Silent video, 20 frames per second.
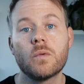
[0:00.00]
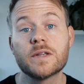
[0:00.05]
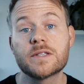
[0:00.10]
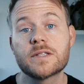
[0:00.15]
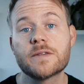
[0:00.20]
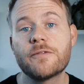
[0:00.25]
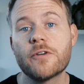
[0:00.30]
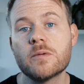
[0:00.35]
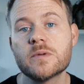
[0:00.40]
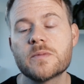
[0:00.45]
Once
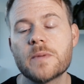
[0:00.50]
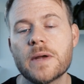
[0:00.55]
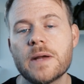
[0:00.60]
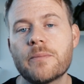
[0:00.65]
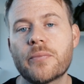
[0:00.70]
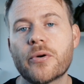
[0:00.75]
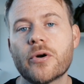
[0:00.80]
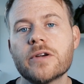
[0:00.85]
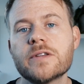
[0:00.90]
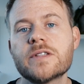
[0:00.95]
the form has
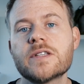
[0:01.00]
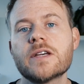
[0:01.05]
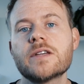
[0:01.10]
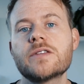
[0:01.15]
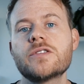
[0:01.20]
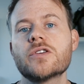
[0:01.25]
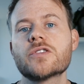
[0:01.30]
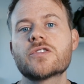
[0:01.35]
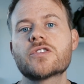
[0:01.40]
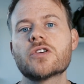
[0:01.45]
been
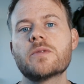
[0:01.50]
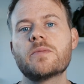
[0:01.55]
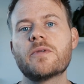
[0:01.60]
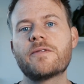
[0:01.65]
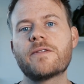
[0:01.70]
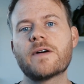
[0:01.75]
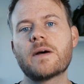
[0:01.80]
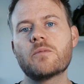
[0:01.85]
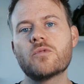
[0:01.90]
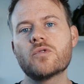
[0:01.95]
processed, your super
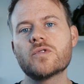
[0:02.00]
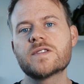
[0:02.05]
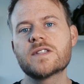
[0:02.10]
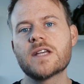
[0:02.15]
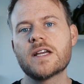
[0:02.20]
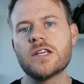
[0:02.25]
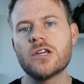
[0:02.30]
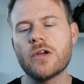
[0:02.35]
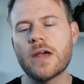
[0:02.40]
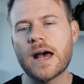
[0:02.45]
fund will
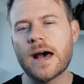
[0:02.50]
send you